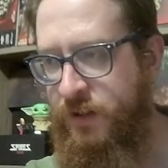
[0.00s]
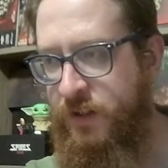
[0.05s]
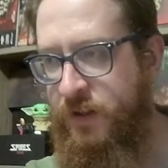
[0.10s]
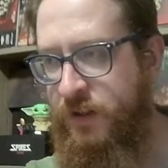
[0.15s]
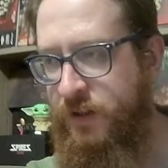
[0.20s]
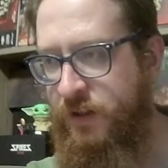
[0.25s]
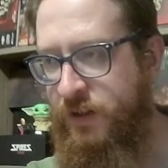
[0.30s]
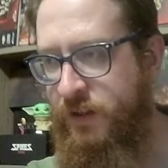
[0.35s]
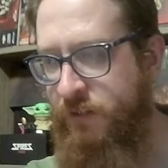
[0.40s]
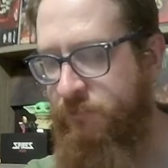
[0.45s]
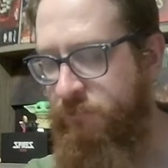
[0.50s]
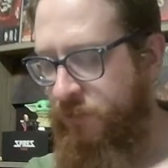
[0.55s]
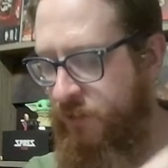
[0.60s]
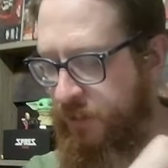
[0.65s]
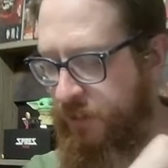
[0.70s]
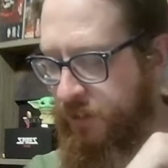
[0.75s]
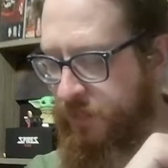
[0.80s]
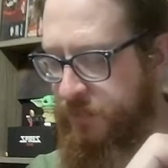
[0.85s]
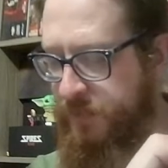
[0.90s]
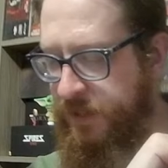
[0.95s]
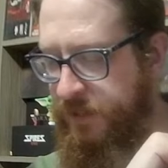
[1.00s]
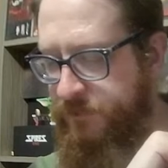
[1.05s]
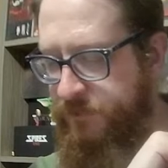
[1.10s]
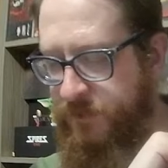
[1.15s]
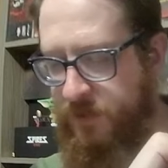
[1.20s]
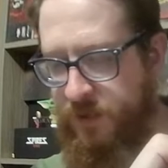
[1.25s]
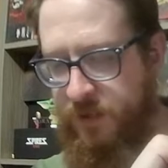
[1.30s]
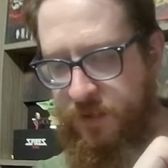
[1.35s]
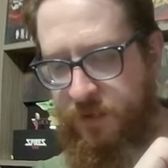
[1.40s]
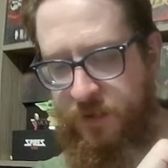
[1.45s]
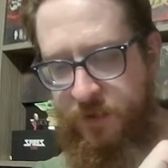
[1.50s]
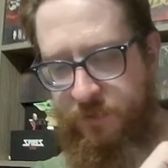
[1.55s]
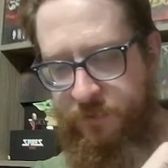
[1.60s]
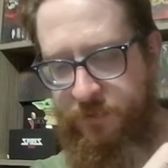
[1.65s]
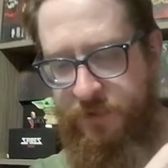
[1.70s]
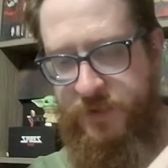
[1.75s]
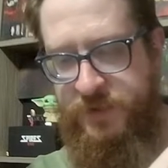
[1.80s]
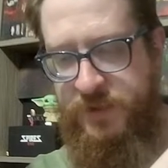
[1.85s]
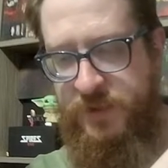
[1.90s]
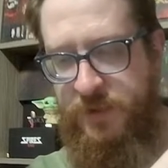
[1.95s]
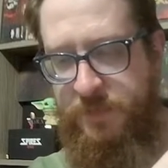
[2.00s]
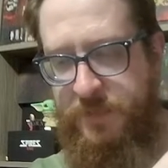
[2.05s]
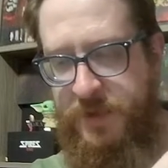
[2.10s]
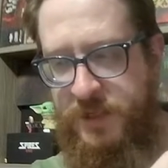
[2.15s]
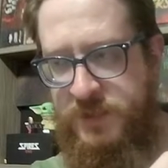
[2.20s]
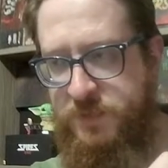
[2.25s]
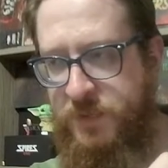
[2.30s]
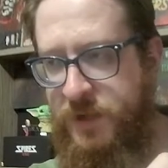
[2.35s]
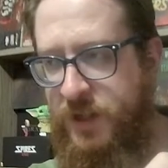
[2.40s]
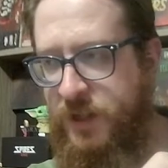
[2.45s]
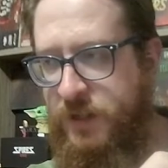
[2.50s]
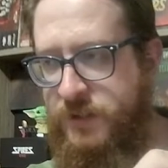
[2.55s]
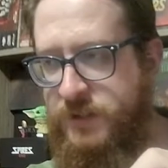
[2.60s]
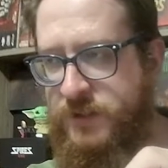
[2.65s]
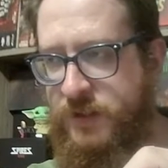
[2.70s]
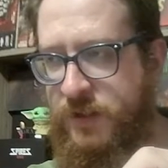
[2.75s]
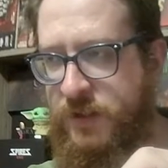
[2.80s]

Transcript: I really hope I can fit all of this in the base box.